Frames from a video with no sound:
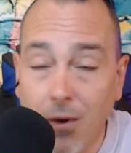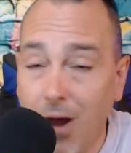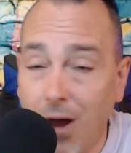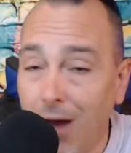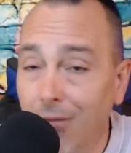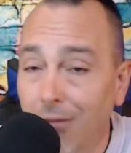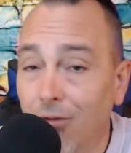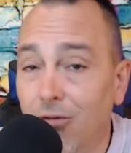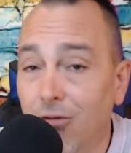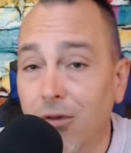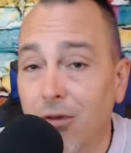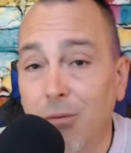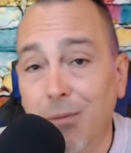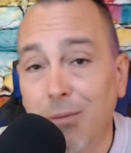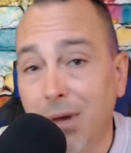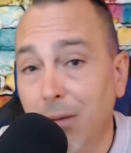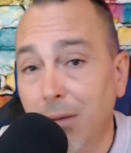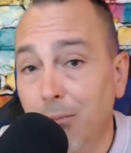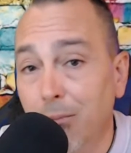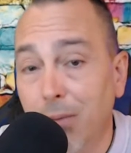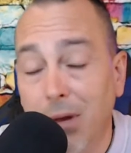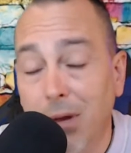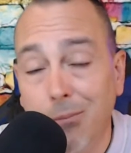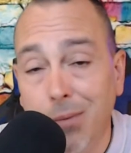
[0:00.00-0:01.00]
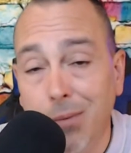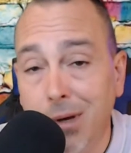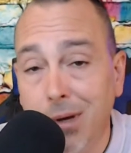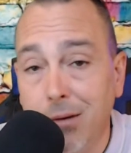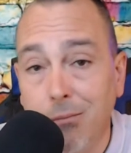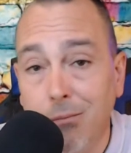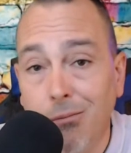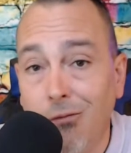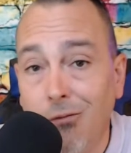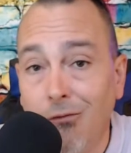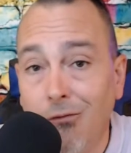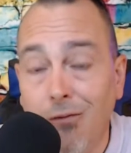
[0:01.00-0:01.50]
obviously me and Pimpy
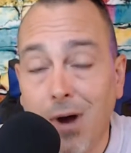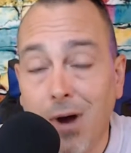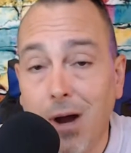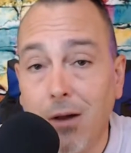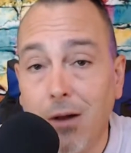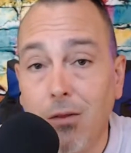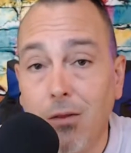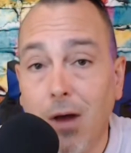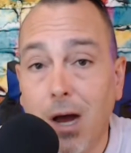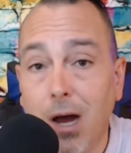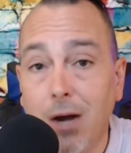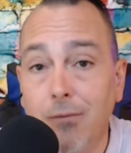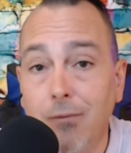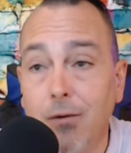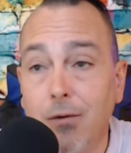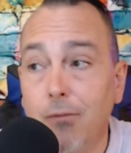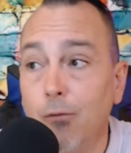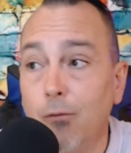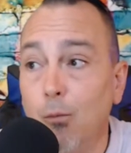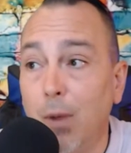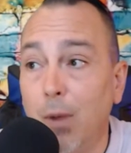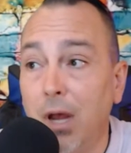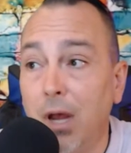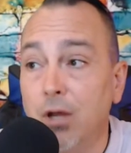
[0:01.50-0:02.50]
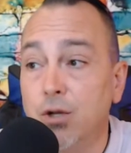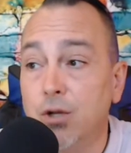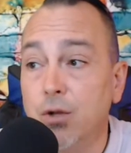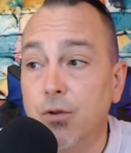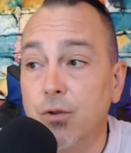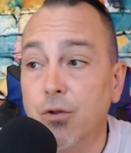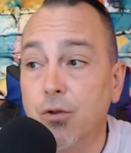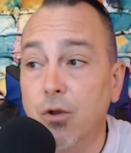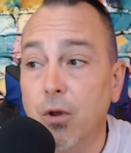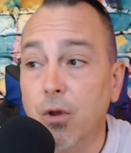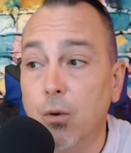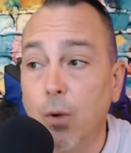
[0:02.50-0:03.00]
can provide a lot of information
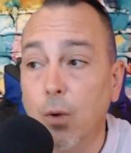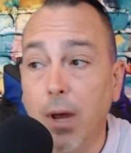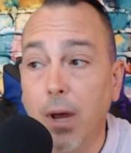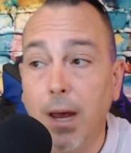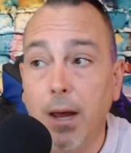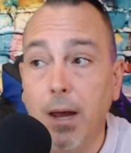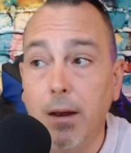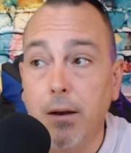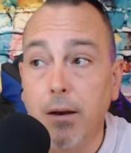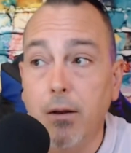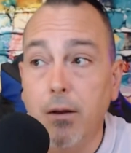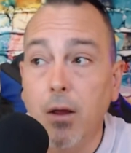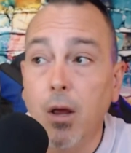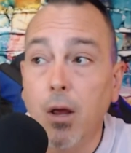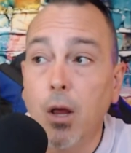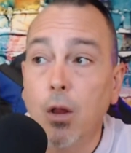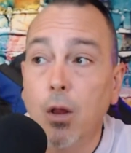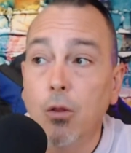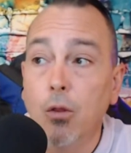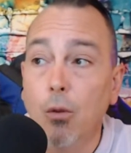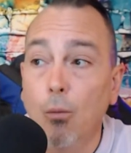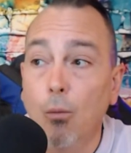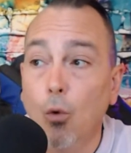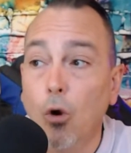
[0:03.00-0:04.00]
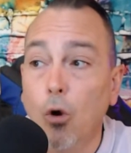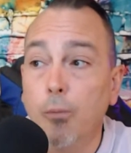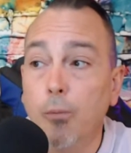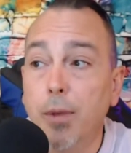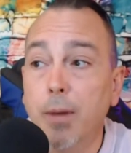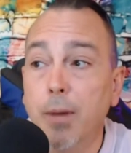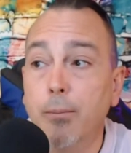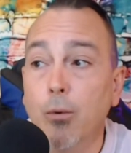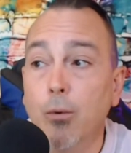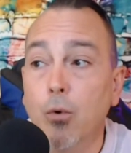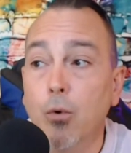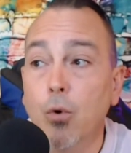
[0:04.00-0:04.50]
to you. And the more
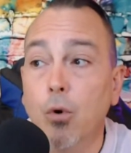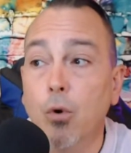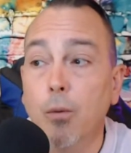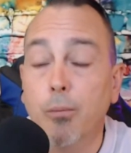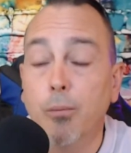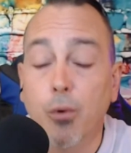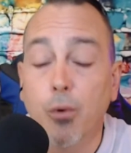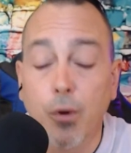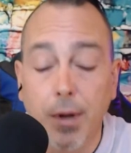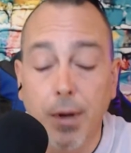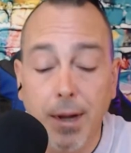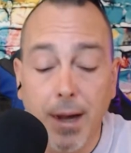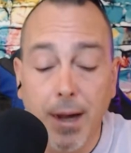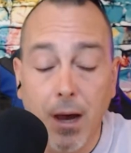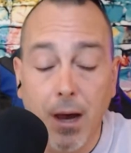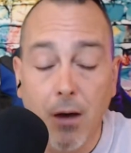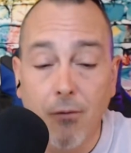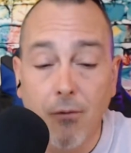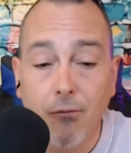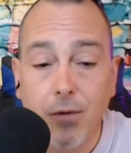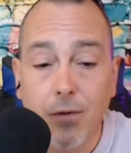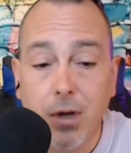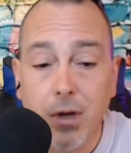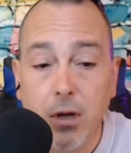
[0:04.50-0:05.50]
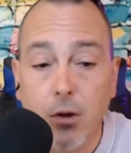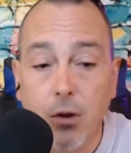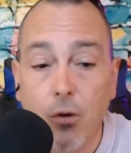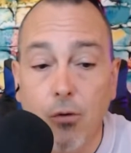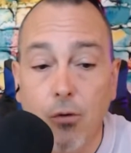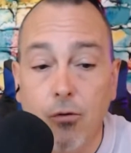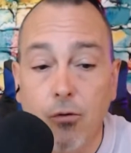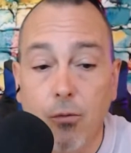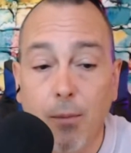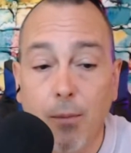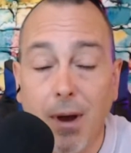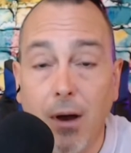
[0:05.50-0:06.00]
people who are putting out
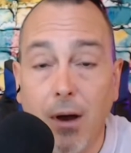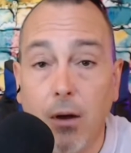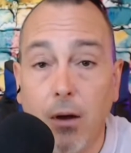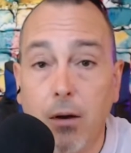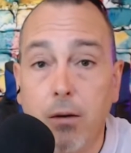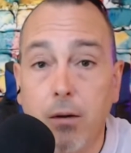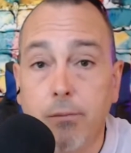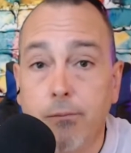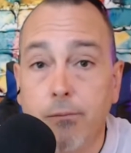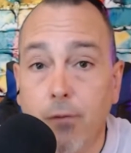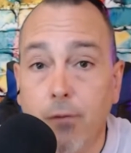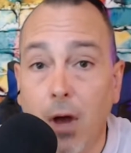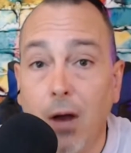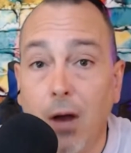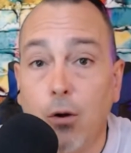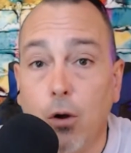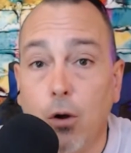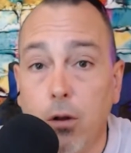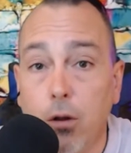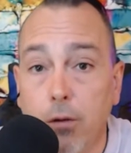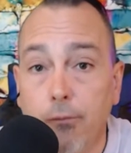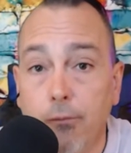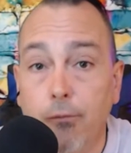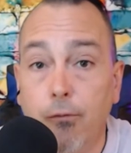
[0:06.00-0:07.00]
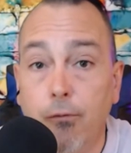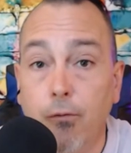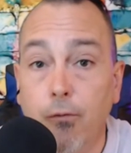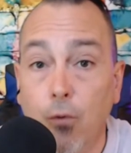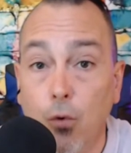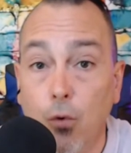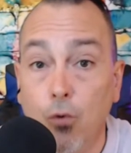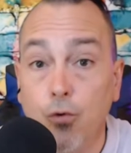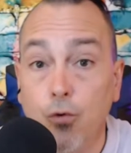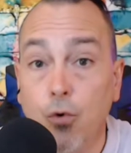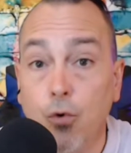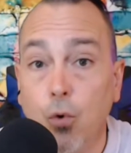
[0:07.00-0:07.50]
videos about, I call them
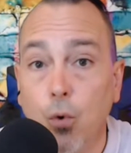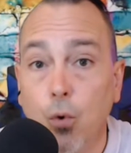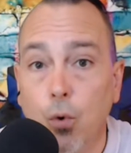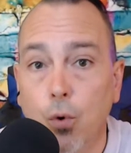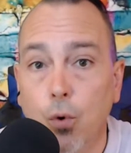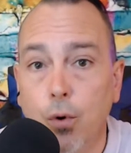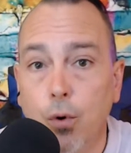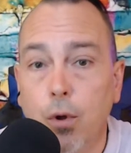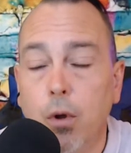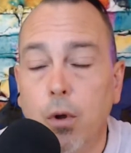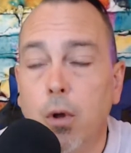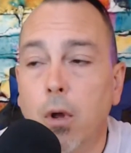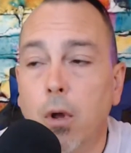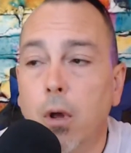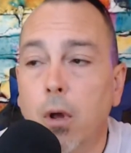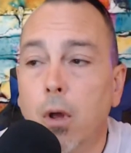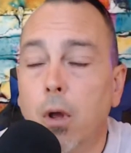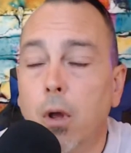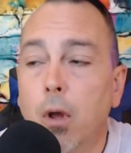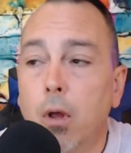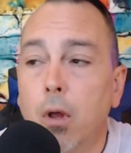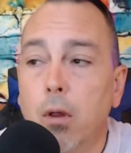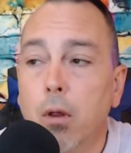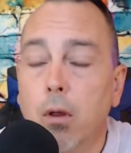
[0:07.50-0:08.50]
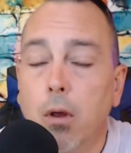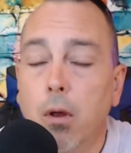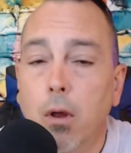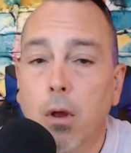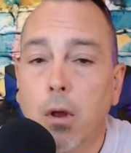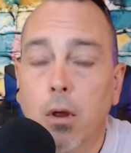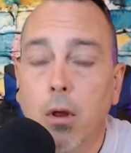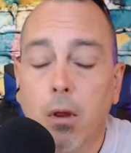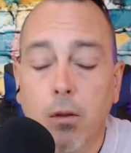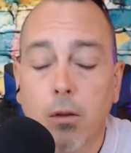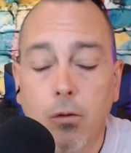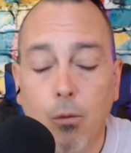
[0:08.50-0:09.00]
fools Gould,
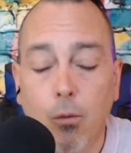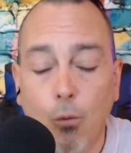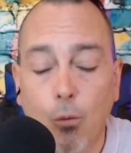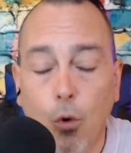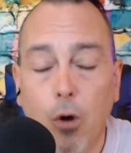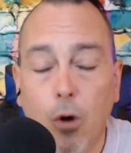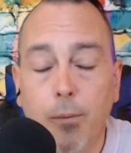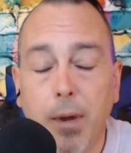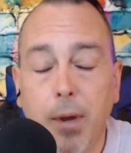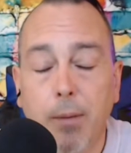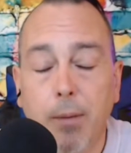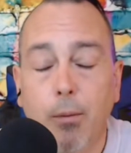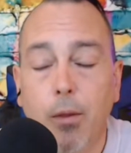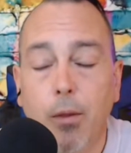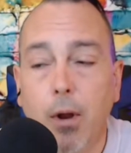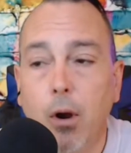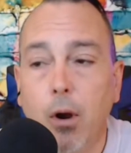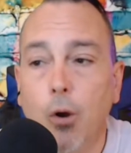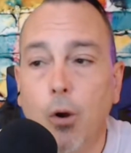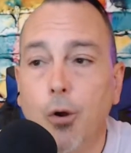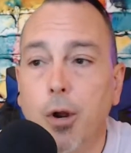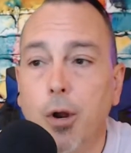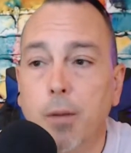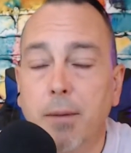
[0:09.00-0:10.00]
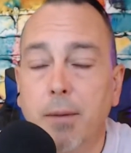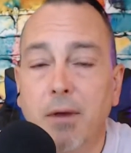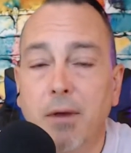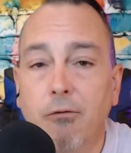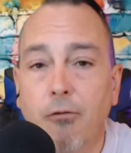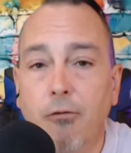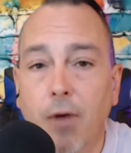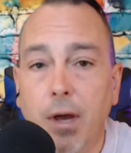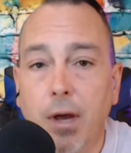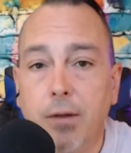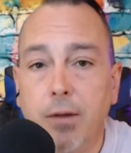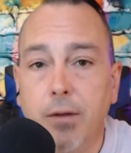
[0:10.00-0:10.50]
the more people that aren't going to be
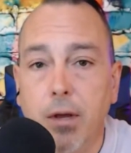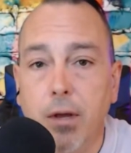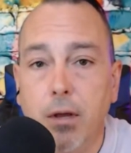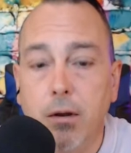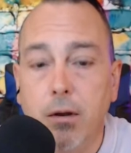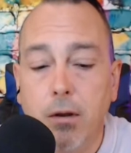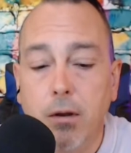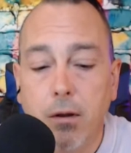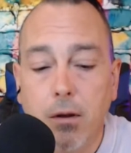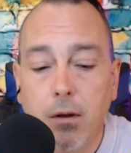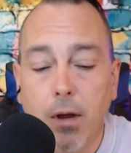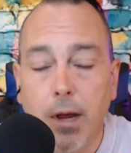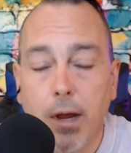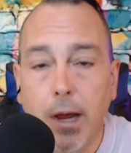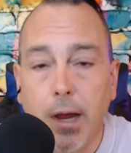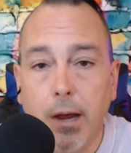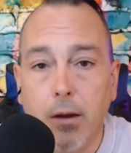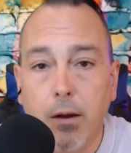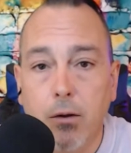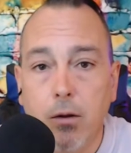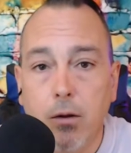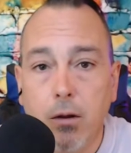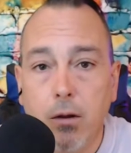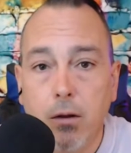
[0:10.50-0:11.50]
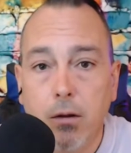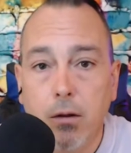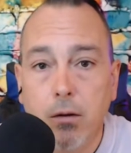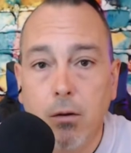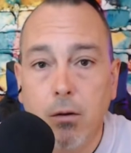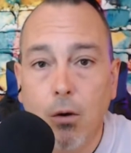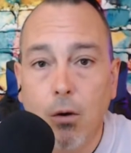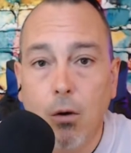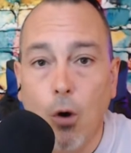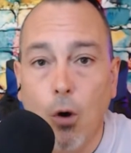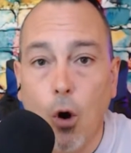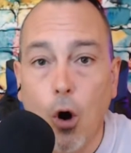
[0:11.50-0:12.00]
affected and
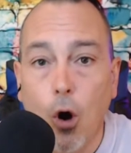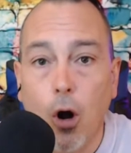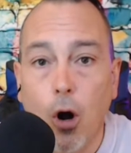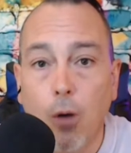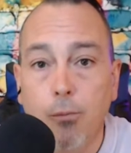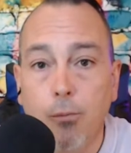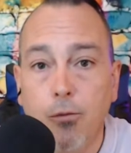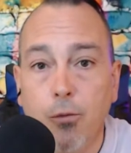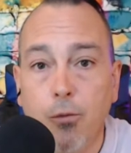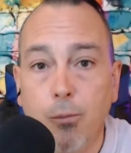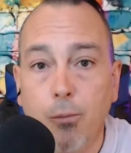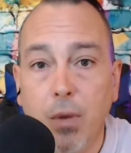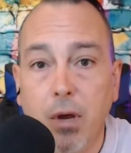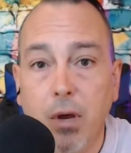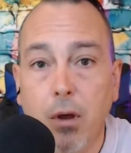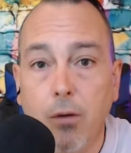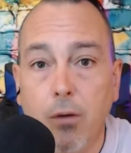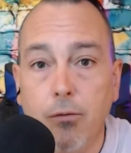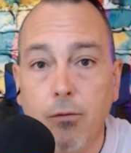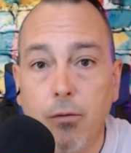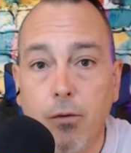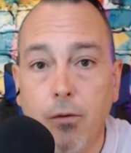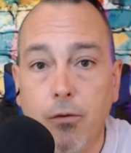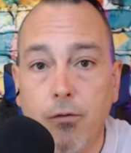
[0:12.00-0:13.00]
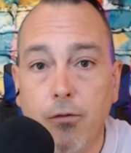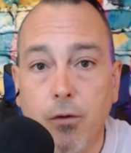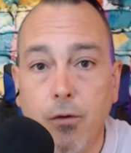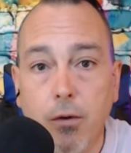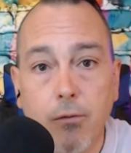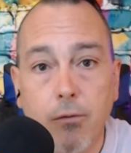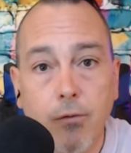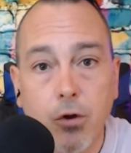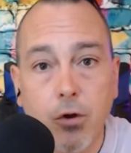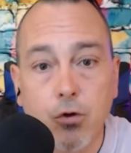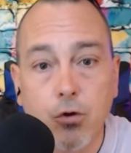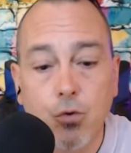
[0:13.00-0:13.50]
harmed because of this
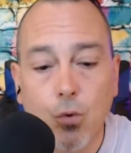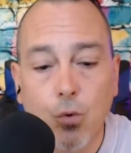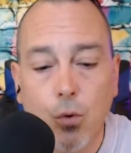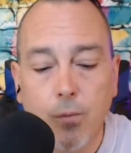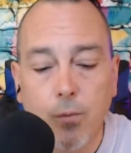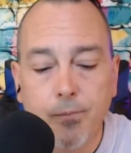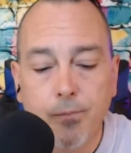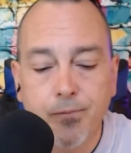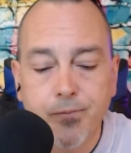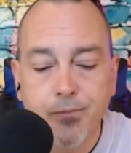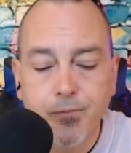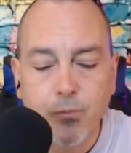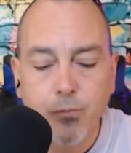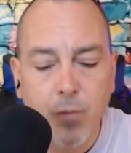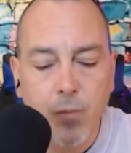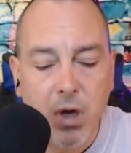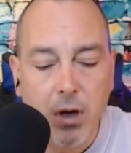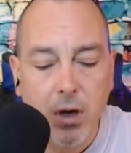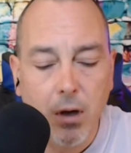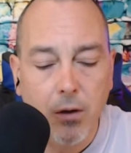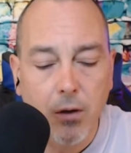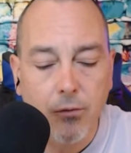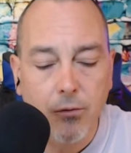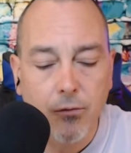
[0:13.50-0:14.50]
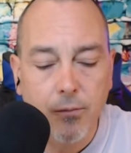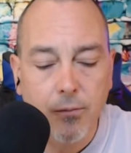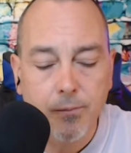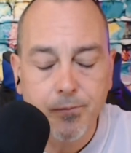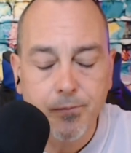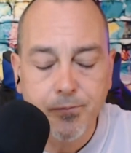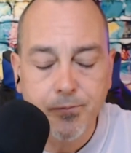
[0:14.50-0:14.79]
individual. Because